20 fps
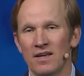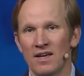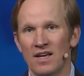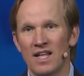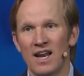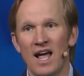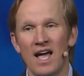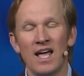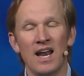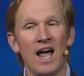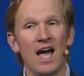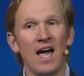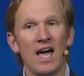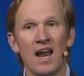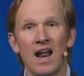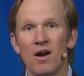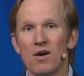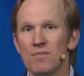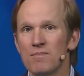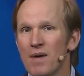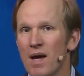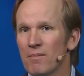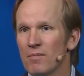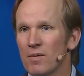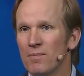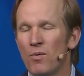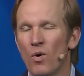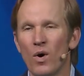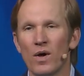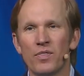And I, and, I, and I remember,
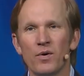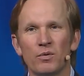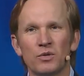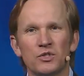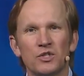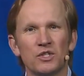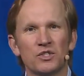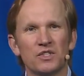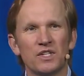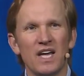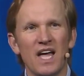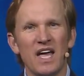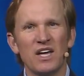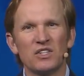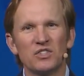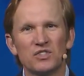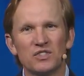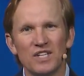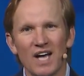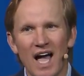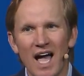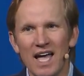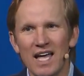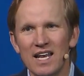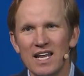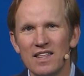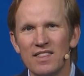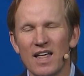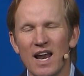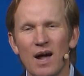boy, there was just the
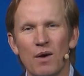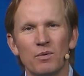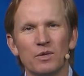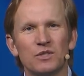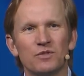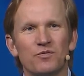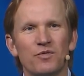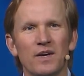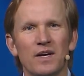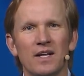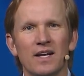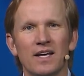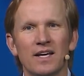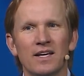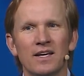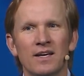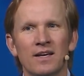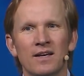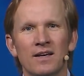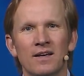anxiety that I was feeling.